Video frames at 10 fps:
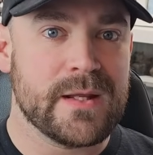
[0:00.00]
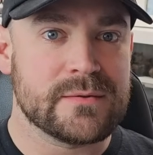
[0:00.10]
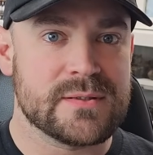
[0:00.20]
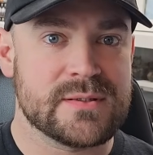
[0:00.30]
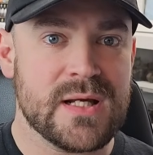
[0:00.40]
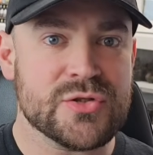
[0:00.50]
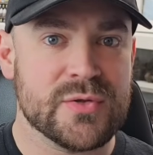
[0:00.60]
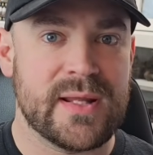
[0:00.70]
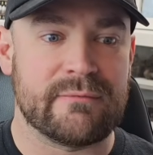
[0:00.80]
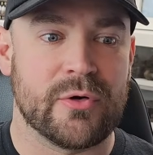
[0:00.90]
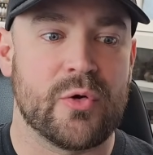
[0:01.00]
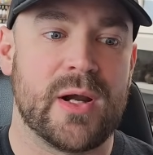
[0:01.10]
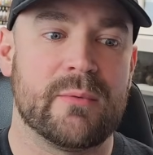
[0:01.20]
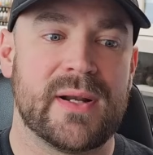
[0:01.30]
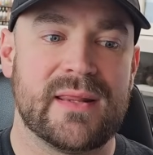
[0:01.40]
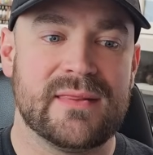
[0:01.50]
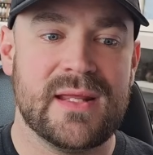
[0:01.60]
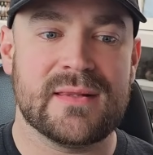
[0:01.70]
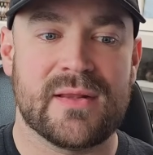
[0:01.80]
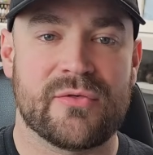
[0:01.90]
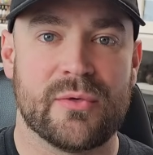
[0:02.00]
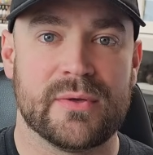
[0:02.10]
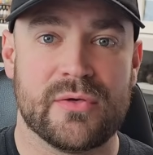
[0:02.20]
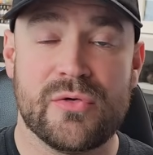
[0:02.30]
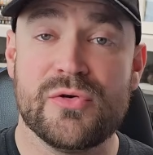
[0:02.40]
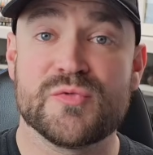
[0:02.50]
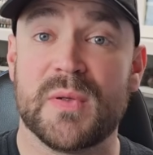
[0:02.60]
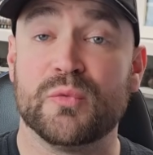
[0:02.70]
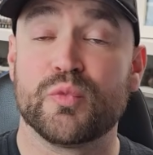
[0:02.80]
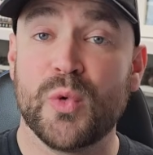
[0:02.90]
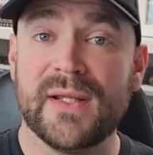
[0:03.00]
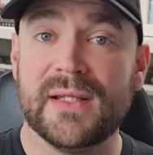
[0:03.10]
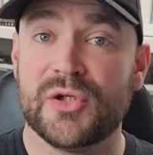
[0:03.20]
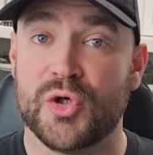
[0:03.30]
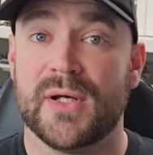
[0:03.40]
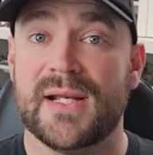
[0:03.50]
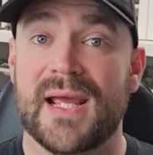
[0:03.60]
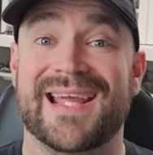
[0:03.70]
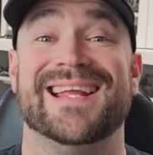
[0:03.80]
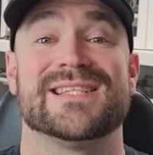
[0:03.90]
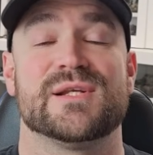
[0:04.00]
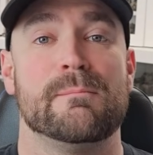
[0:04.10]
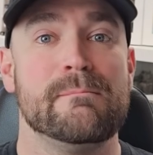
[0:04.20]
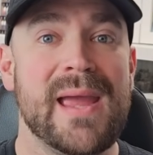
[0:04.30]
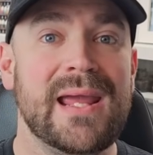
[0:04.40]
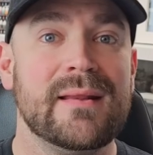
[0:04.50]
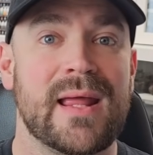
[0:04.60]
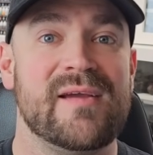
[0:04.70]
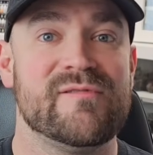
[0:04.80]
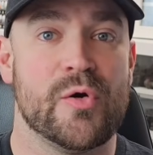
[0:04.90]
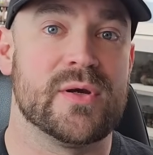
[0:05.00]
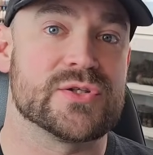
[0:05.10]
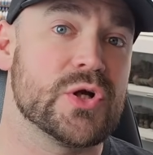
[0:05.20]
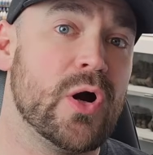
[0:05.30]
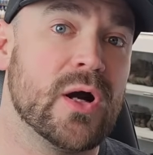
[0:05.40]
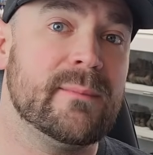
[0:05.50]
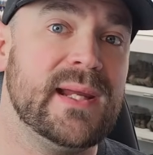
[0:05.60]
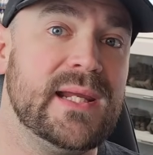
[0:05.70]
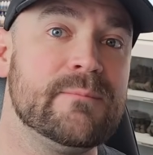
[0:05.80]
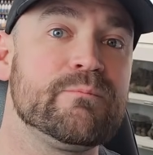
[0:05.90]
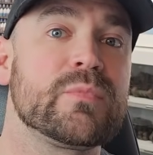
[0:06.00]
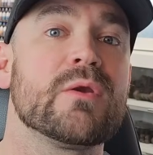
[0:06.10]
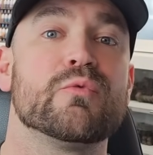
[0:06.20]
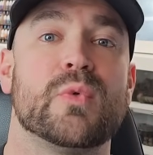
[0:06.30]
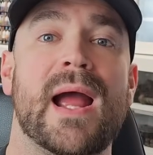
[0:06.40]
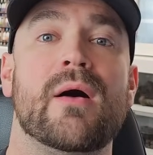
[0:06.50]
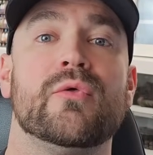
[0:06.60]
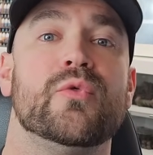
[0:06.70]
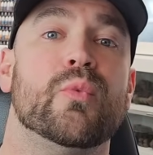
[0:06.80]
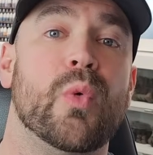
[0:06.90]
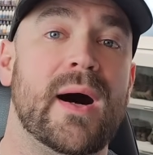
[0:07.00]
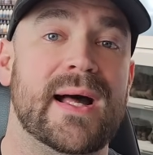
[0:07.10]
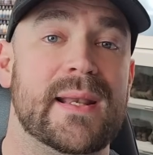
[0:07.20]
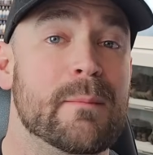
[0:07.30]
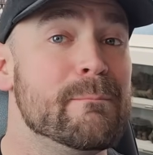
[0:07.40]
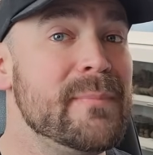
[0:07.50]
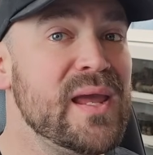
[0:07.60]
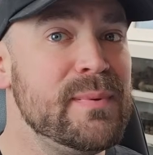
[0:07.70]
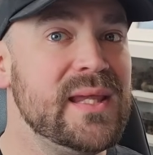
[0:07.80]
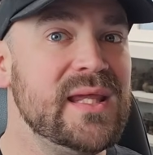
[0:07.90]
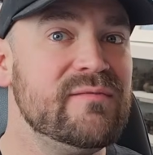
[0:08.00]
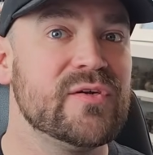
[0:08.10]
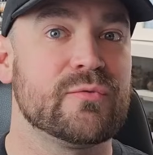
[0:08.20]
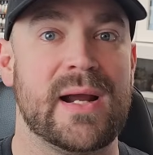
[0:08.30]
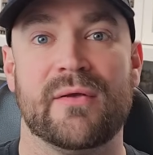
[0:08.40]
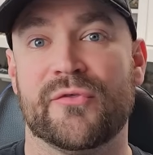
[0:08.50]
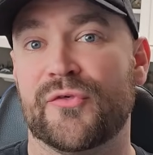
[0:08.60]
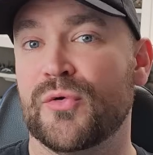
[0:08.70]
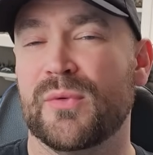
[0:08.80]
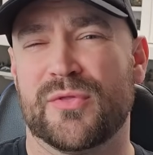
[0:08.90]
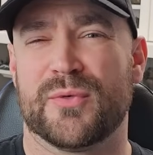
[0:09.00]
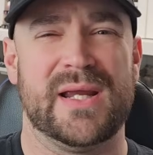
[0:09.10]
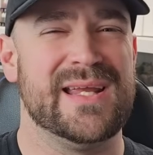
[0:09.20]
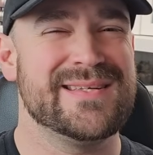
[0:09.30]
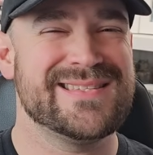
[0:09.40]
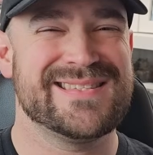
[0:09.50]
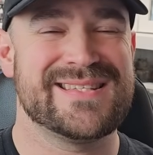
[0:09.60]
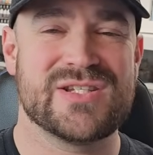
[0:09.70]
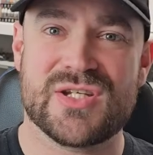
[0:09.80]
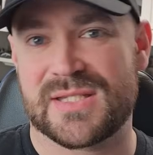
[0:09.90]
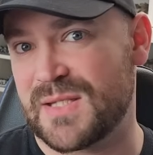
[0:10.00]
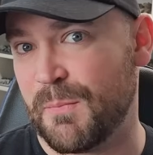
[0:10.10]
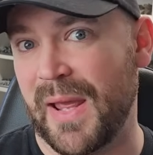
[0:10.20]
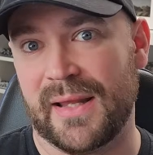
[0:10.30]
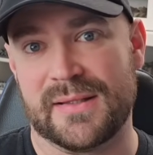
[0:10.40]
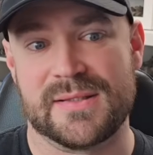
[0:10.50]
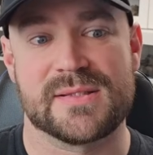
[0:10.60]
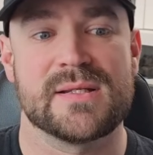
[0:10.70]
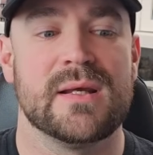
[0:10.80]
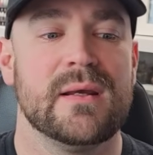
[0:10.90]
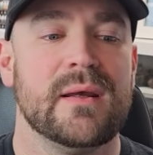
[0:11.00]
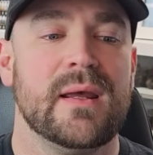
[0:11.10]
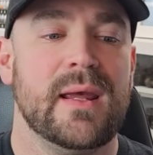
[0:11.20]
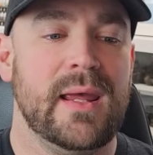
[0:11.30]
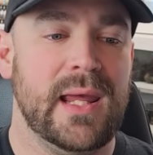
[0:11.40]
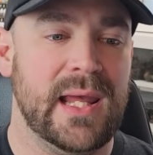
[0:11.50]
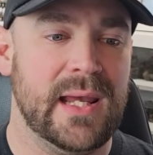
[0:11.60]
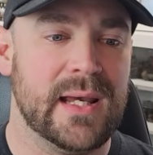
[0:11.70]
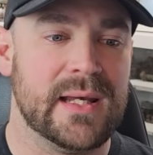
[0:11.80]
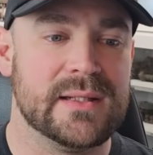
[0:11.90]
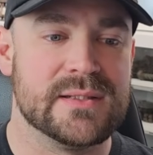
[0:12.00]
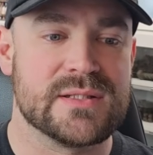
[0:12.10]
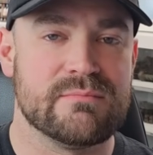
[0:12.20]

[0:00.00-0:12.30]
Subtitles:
to touch on that real quick, what I think that's going to do is be really good against a melee focused army round 1, maybe even rounds 2 and 3. It just depends. And